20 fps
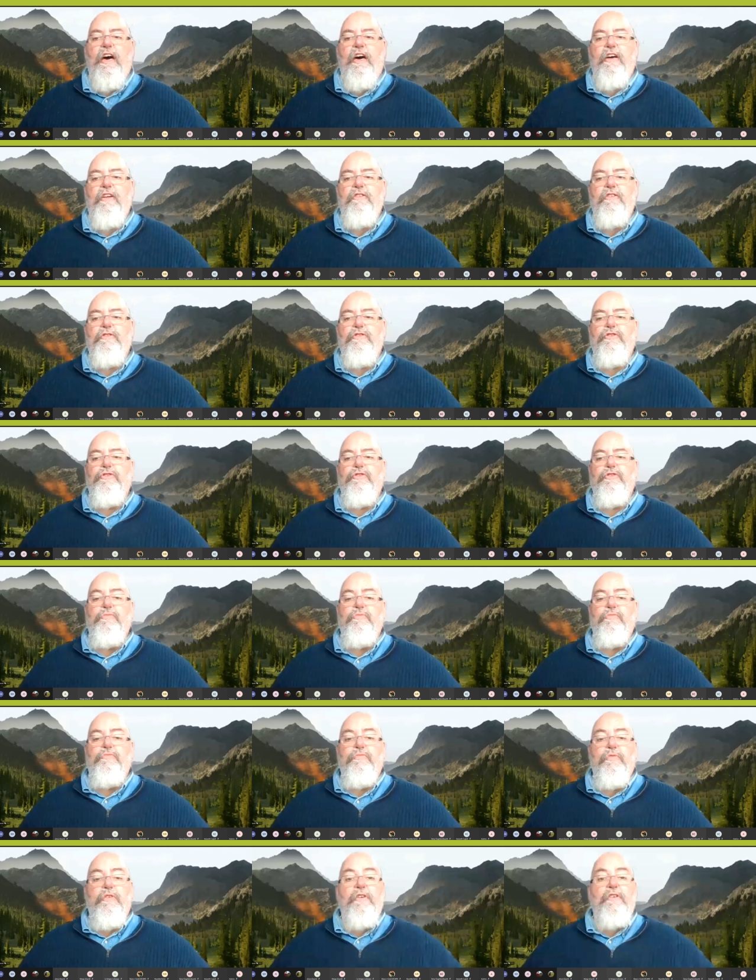uh,
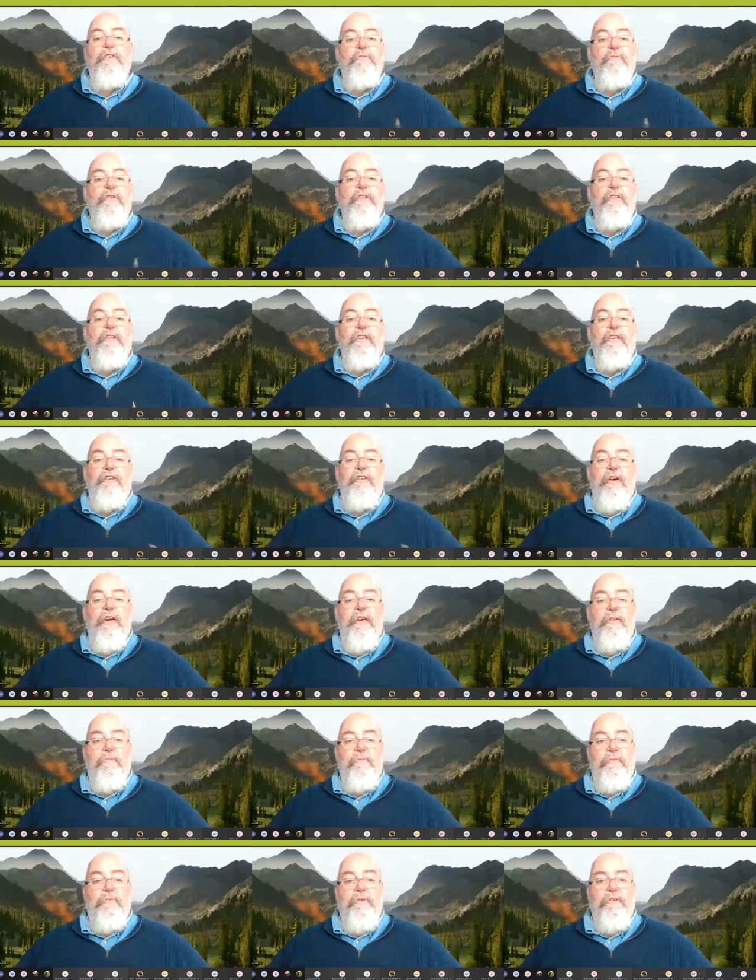two re really
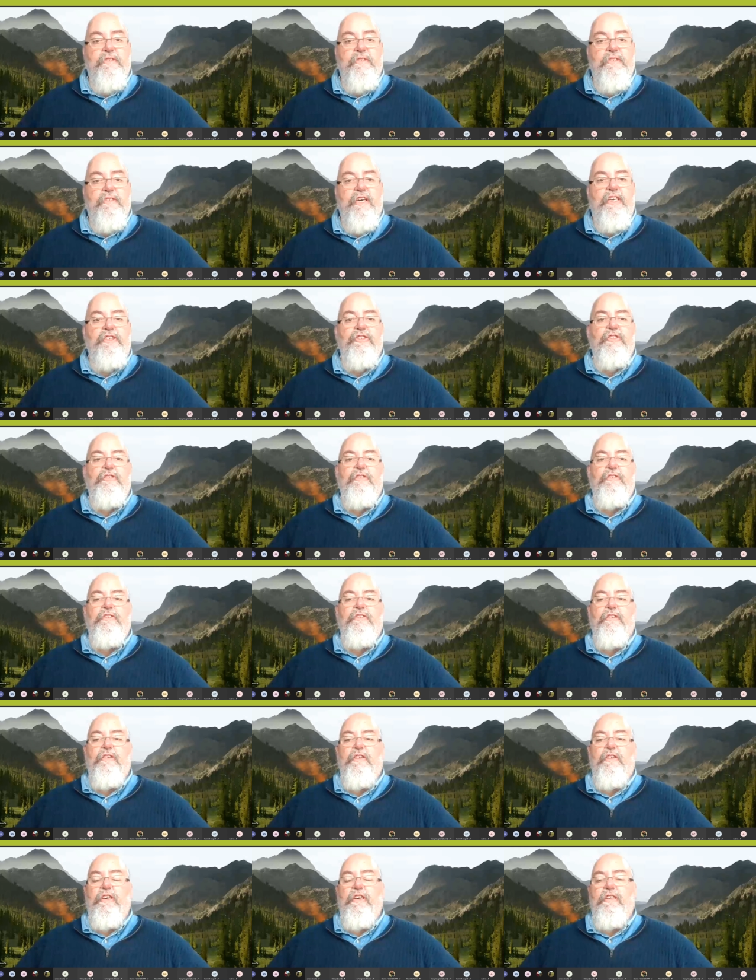great
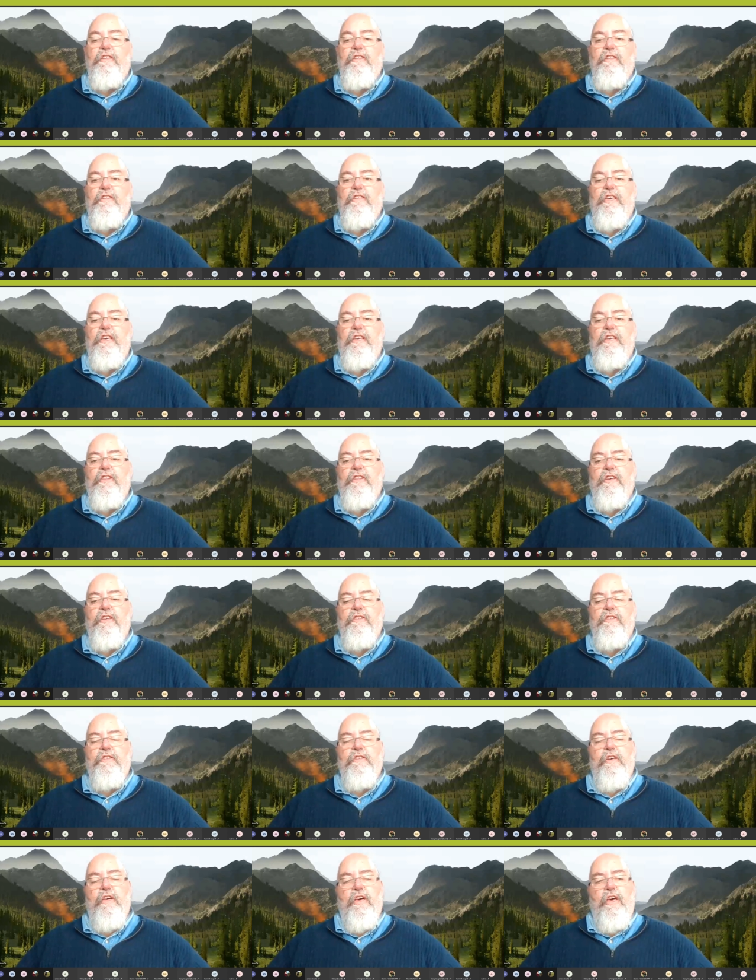presentations. I think
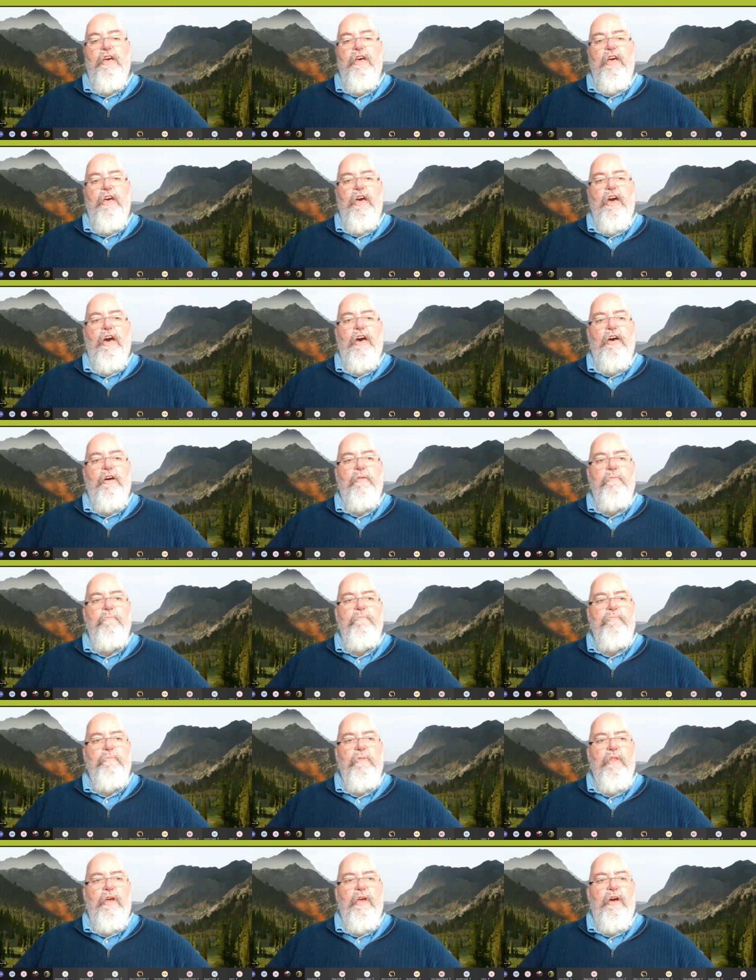that
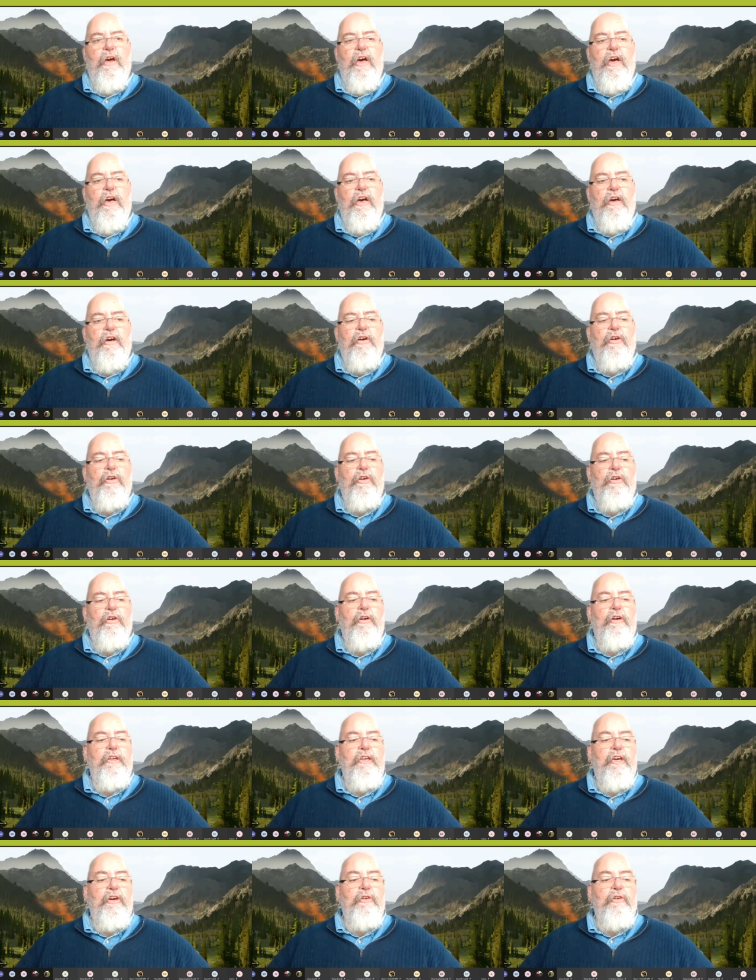um, uh,
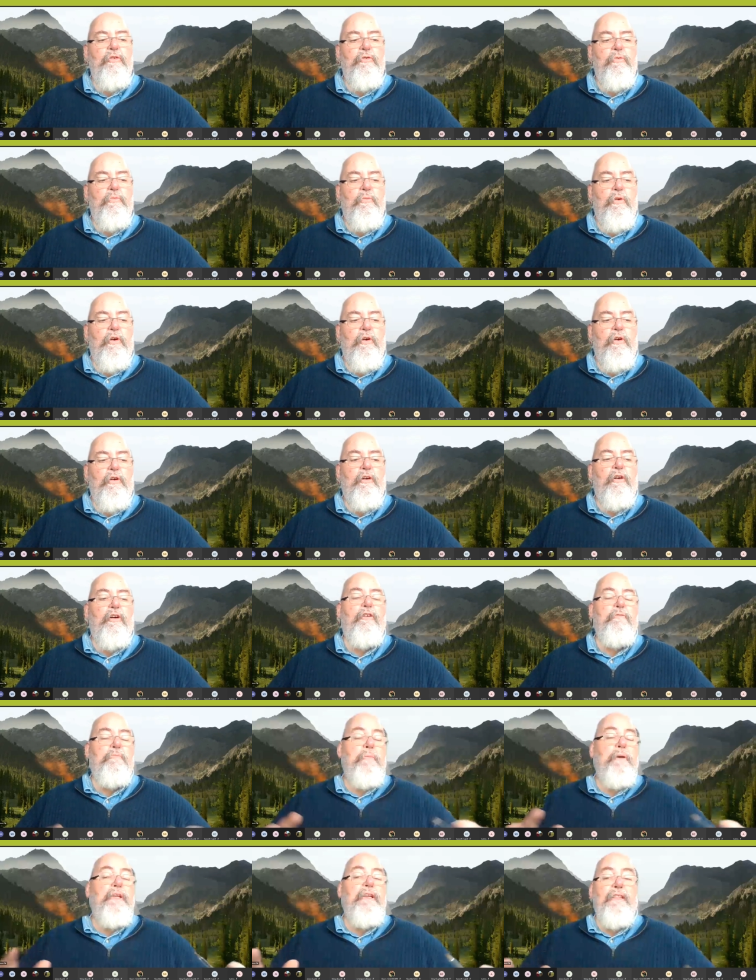I, I, know uh,
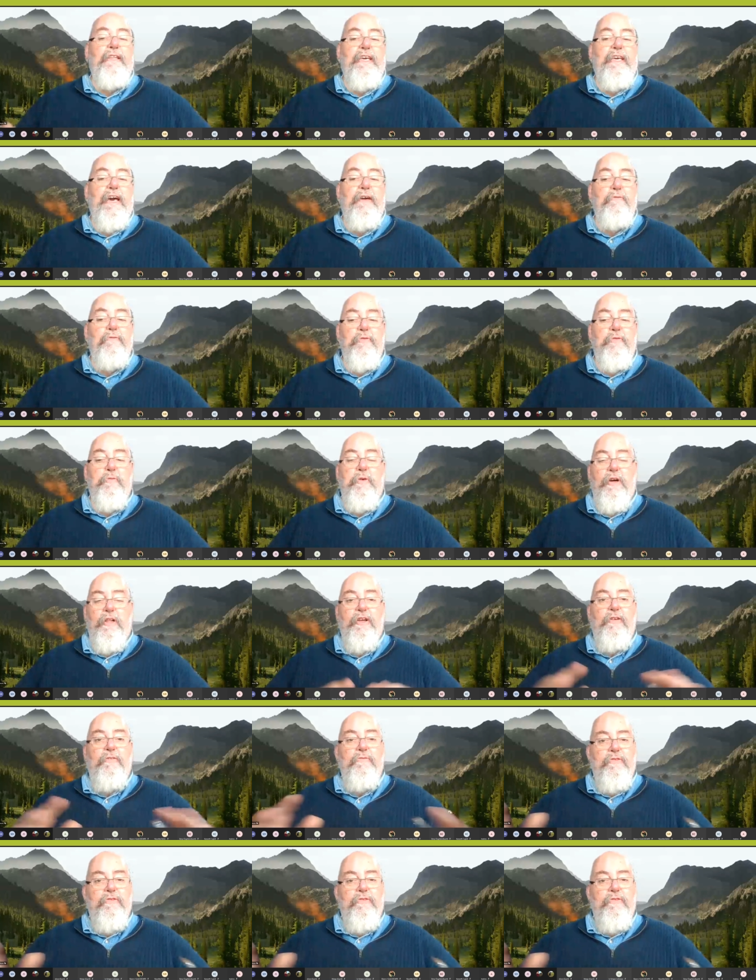I've been in the game for a while.